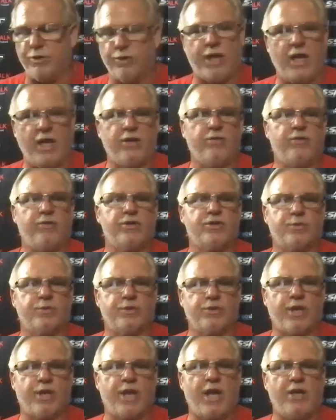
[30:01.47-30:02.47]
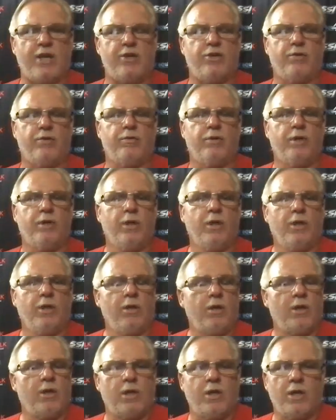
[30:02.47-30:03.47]
you can do, this is what you can't do,
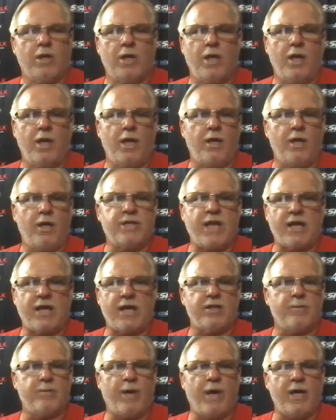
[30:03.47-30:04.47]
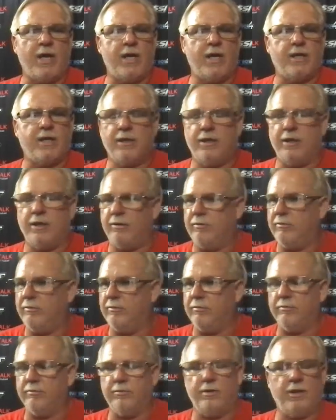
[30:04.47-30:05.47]
and tech the bike.
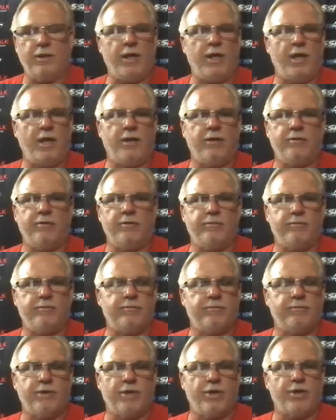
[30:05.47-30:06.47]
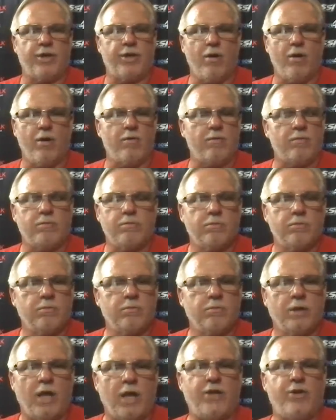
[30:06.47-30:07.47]
And there you go.
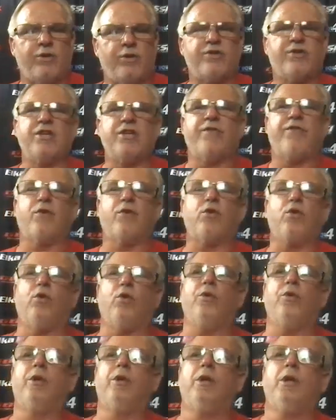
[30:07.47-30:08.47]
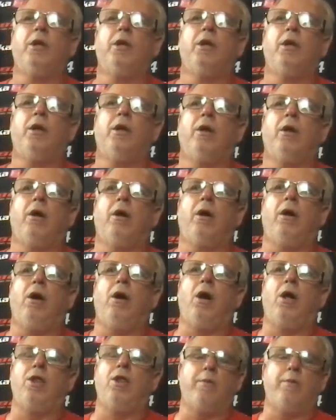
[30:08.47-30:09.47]
I know it's difficult
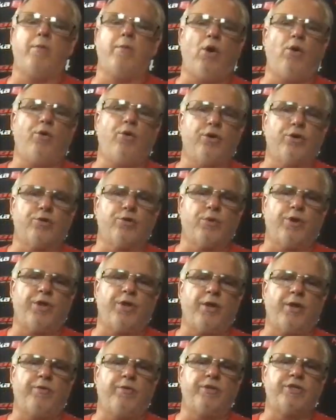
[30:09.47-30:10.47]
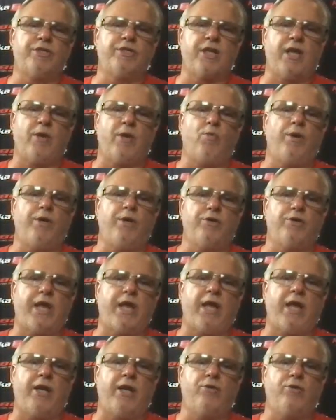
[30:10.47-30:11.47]
on the motors where they would say what you
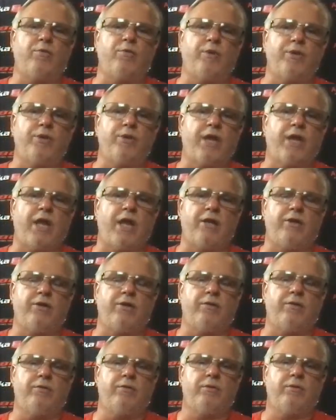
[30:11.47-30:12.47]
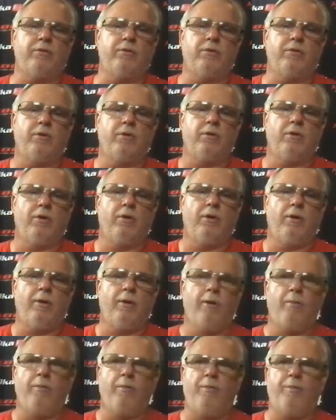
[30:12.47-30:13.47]
can do and what you can't do,
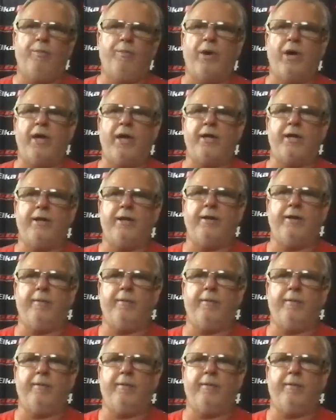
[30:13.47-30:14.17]
but